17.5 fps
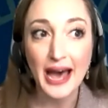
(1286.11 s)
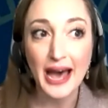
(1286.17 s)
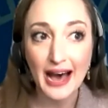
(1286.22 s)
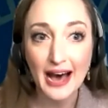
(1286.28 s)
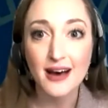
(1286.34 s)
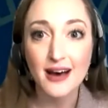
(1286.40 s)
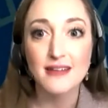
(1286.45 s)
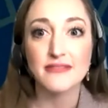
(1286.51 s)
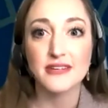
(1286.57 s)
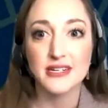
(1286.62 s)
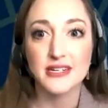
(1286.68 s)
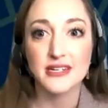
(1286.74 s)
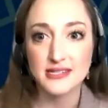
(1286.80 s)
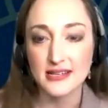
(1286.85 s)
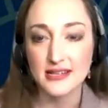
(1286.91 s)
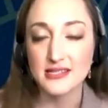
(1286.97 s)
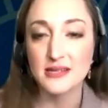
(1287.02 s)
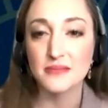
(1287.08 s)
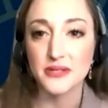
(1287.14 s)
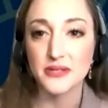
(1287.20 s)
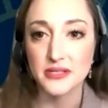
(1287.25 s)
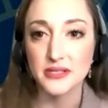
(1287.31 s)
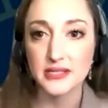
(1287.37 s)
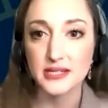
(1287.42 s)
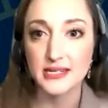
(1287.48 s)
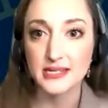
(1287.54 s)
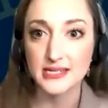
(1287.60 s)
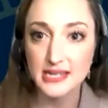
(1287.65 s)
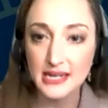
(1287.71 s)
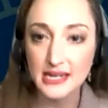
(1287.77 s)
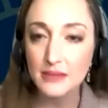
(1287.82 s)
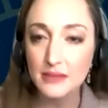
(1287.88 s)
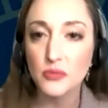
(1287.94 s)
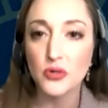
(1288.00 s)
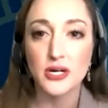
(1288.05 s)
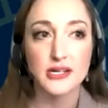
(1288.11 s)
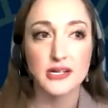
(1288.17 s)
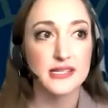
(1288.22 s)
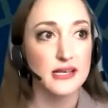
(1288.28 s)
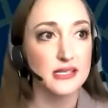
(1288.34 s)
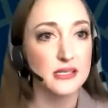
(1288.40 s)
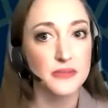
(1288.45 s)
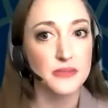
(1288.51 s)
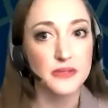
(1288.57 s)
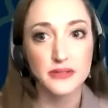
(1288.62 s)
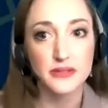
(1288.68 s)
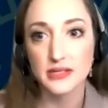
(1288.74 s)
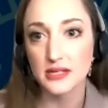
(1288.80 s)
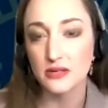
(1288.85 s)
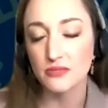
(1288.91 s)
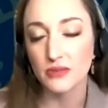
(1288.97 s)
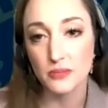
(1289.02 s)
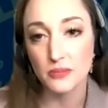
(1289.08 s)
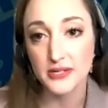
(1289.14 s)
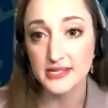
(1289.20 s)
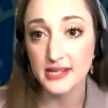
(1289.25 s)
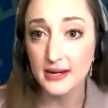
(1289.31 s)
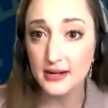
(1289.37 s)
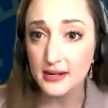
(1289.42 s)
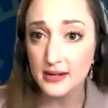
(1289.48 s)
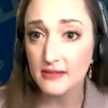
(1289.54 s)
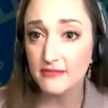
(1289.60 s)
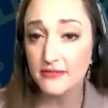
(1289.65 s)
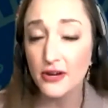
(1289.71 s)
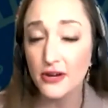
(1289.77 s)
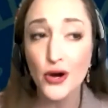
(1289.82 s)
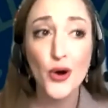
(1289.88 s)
have an accessibility team or accessibility representative